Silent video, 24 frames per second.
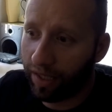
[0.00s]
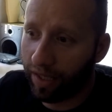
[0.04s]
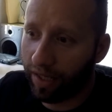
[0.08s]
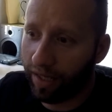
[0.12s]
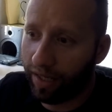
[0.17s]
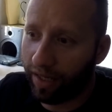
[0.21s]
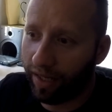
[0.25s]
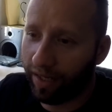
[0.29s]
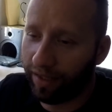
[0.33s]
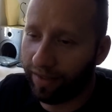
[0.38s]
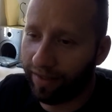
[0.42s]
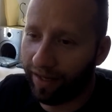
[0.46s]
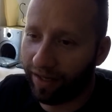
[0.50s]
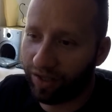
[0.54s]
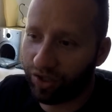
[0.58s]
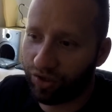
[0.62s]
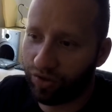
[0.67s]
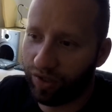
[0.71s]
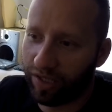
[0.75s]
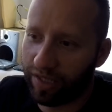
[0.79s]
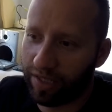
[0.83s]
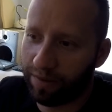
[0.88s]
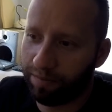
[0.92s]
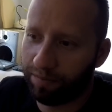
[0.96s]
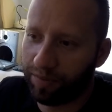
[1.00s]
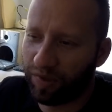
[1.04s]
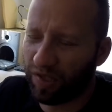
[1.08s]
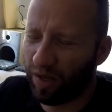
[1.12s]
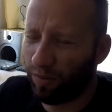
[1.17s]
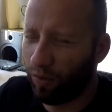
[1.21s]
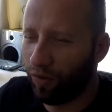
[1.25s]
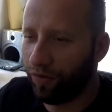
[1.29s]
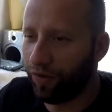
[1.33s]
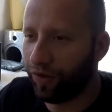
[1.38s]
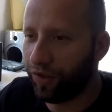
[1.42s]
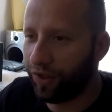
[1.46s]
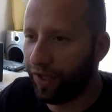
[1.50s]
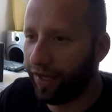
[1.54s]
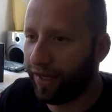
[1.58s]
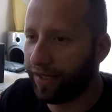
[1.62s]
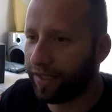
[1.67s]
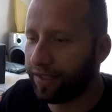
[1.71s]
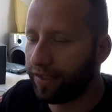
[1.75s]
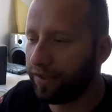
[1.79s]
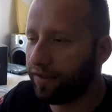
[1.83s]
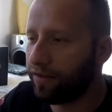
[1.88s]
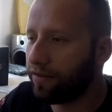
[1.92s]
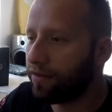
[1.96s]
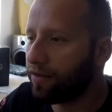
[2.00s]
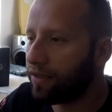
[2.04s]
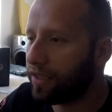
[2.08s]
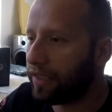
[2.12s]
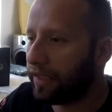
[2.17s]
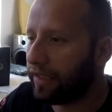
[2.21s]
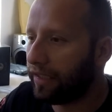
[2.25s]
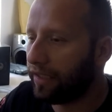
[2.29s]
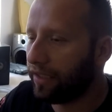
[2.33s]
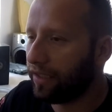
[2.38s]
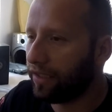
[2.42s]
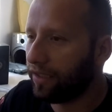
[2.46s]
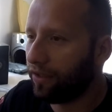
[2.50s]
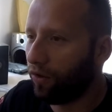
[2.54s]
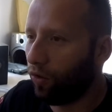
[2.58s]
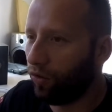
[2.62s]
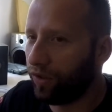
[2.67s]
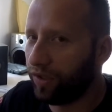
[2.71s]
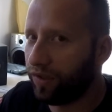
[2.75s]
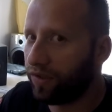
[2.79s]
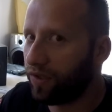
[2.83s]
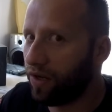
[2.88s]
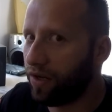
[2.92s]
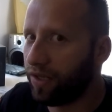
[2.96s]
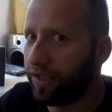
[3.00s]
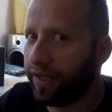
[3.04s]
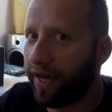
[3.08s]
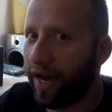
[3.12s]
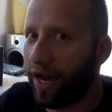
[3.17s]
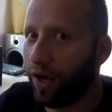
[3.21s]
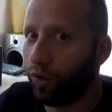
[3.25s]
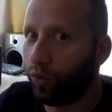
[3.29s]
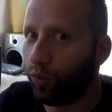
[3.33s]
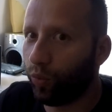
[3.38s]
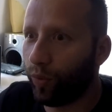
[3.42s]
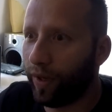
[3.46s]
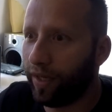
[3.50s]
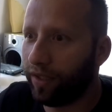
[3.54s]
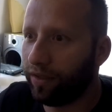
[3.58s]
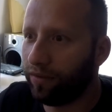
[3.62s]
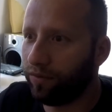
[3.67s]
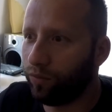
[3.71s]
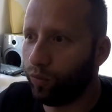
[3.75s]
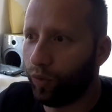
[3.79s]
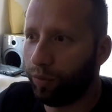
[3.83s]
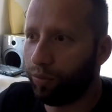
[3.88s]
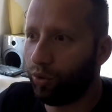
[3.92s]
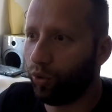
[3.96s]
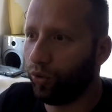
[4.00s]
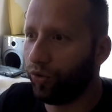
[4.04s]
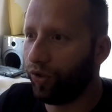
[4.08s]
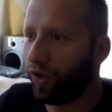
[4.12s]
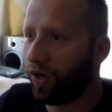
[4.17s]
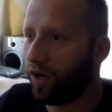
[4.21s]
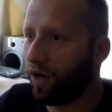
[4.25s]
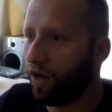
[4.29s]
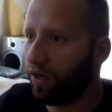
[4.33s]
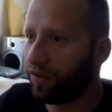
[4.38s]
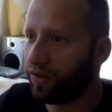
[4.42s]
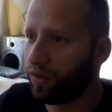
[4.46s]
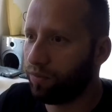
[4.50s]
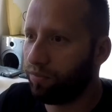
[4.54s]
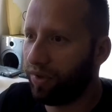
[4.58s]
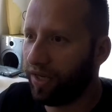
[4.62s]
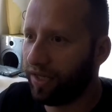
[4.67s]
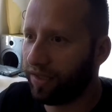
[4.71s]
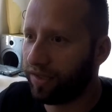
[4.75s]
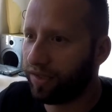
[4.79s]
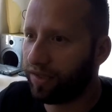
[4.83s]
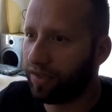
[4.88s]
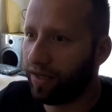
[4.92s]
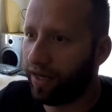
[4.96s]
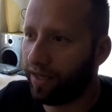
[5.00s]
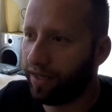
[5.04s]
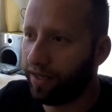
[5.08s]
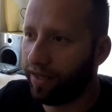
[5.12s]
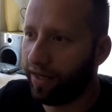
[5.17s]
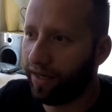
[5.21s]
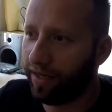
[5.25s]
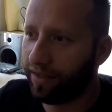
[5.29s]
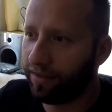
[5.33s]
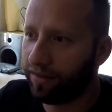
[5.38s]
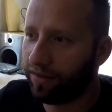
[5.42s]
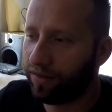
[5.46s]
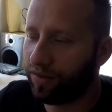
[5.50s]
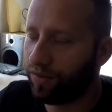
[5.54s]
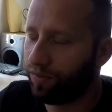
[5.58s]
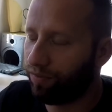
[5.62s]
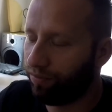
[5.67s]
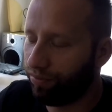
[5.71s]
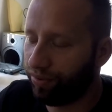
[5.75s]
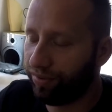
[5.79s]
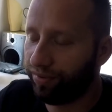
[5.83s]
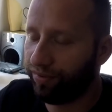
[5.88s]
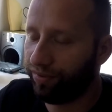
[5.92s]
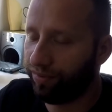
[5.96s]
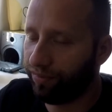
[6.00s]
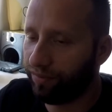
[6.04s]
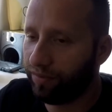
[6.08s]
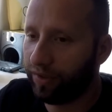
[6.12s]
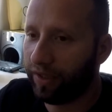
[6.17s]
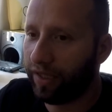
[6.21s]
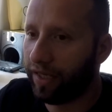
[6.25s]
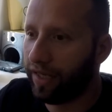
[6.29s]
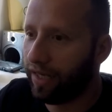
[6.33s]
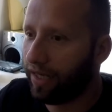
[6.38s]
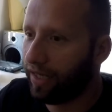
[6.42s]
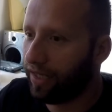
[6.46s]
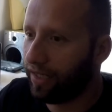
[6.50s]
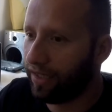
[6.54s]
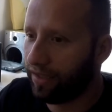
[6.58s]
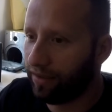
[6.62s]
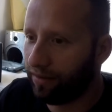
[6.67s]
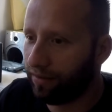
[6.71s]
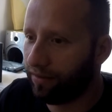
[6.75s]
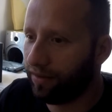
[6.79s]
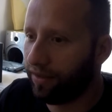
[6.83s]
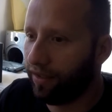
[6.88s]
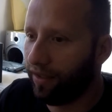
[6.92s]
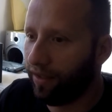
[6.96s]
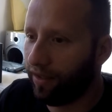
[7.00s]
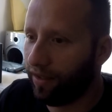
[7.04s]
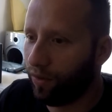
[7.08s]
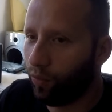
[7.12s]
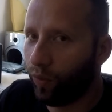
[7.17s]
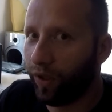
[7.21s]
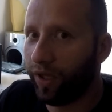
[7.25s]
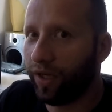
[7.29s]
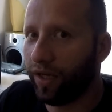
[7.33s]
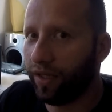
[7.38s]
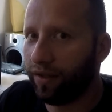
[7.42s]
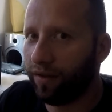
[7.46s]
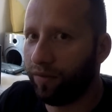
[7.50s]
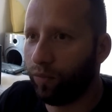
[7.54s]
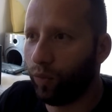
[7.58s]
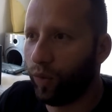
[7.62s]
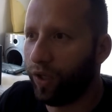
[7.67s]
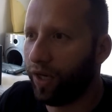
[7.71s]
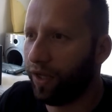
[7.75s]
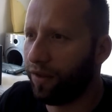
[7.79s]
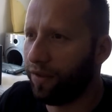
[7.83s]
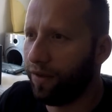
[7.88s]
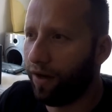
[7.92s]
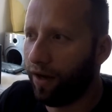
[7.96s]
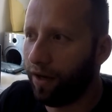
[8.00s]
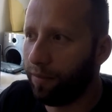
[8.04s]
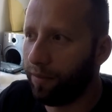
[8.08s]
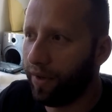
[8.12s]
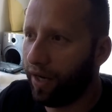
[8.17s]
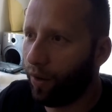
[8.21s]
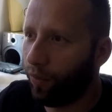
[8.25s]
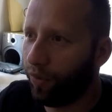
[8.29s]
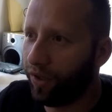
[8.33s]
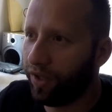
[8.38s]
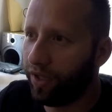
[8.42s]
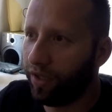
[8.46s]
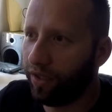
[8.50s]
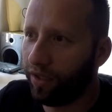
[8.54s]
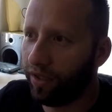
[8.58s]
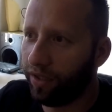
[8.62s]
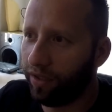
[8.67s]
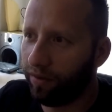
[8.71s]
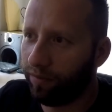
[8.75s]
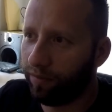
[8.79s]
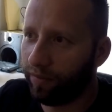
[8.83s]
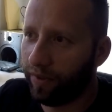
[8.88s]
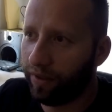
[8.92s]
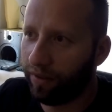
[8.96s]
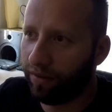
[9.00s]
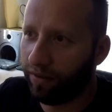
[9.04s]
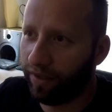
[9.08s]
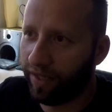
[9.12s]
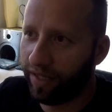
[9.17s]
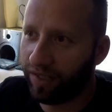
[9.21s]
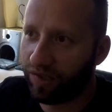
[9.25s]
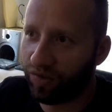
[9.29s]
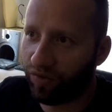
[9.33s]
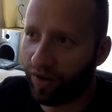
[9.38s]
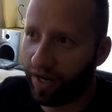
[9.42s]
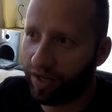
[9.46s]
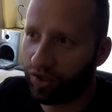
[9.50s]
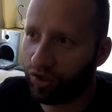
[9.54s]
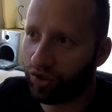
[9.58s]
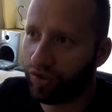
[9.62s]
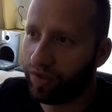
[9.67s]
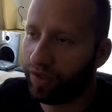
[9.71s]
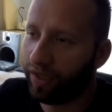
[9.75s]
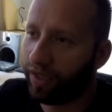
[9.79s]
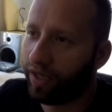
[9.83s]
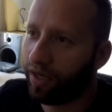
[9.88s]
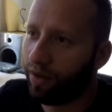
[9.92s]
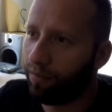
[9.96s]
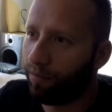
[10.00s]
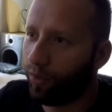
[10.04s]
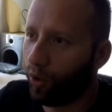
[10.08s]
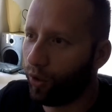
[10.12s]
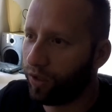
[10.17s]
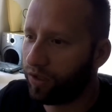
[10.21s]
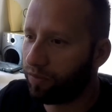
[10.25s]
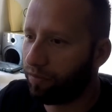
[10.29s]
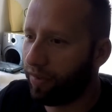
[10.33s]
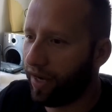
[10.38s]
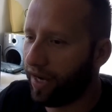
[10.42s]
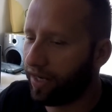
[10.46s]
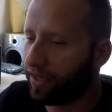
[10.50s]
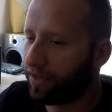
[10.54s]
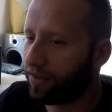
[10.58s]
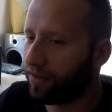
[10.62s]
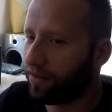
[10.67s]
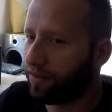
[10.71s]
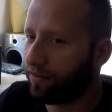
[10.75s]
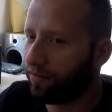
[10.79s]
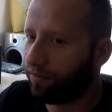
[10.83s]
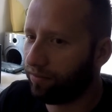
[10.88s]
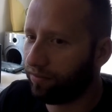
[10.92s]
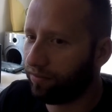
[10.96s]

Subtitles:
and actually some of the things only turned out when we pulled the car to bits, and yeah, we had nightmare with the laser edged perspex.